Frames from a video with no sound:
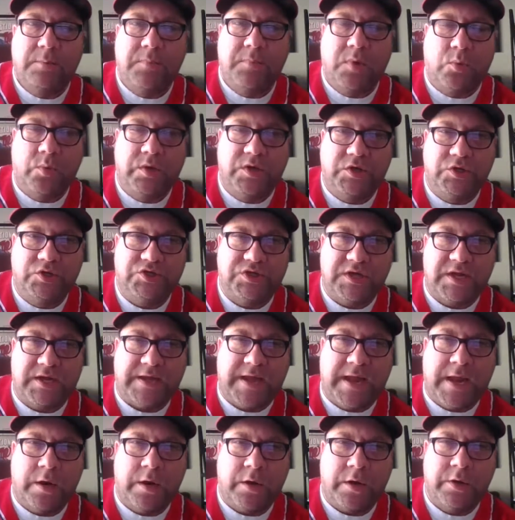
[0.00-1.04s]
But when you
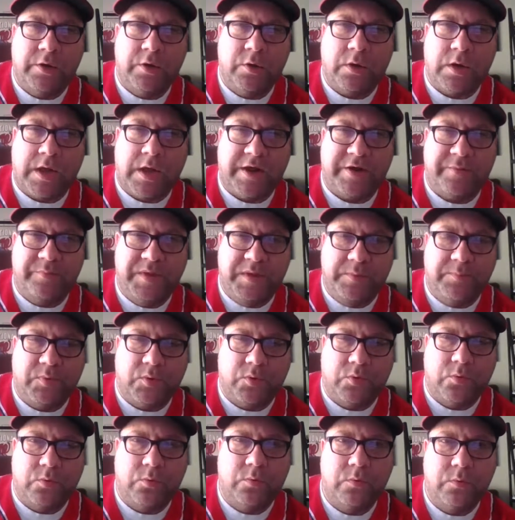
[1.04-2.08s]
check out, I know a lot of
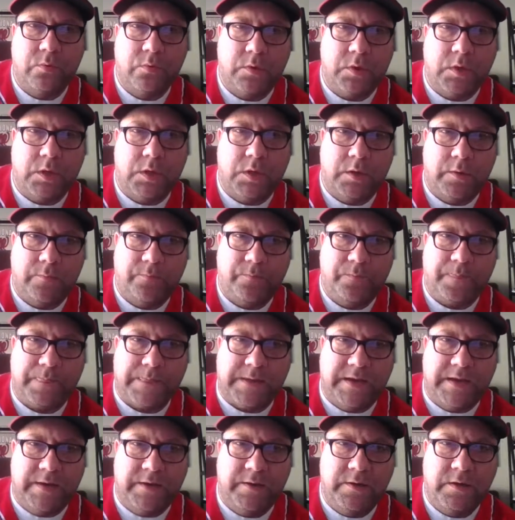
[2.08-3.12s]
people,
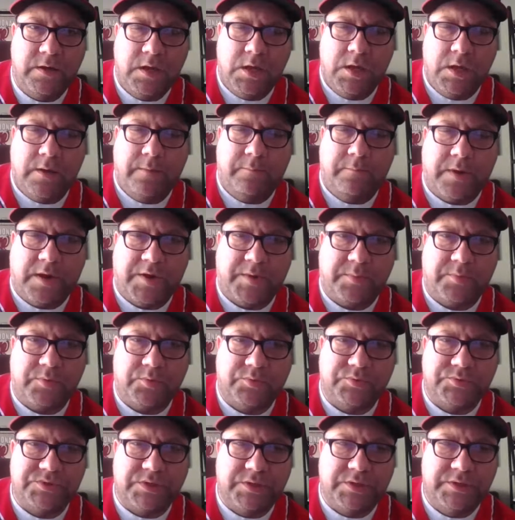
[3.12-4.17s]
and
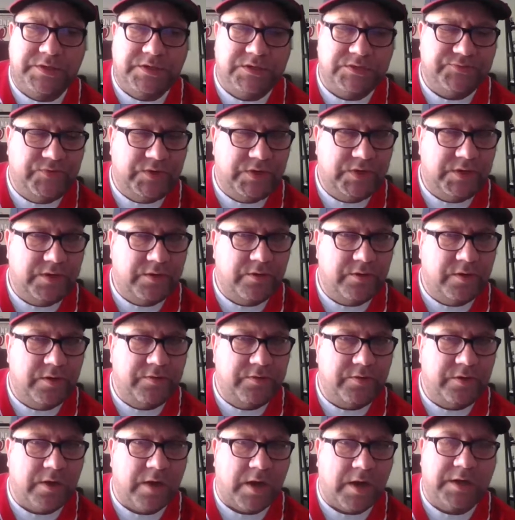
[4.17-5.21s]
Bobbles on his video the
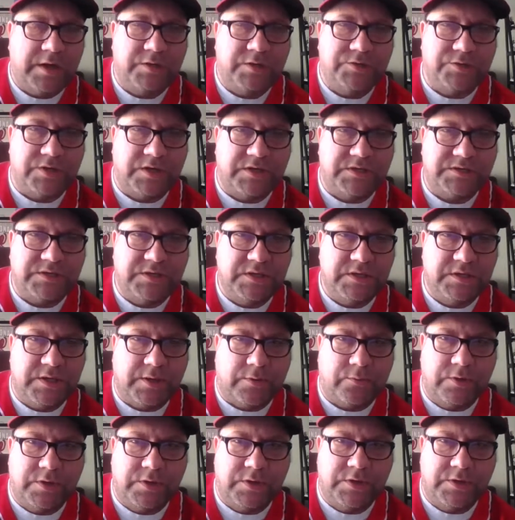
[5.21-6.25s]
other night addressed it, and I
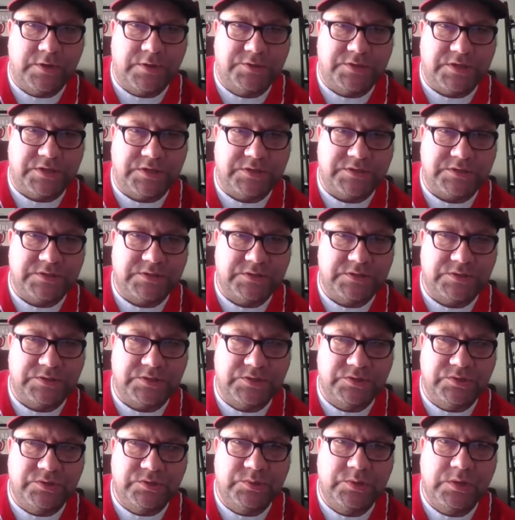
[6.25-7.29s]
wanted to address it
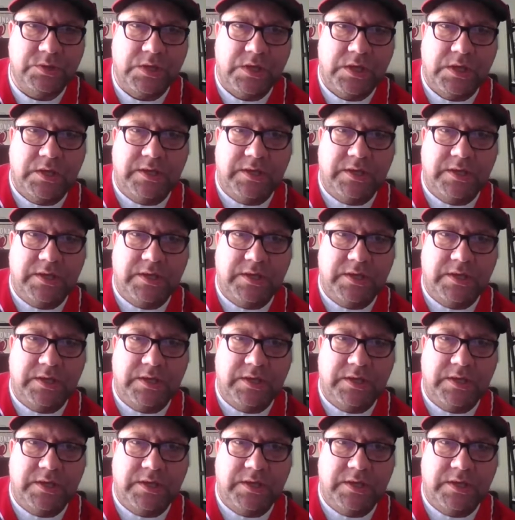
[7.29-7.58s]
too,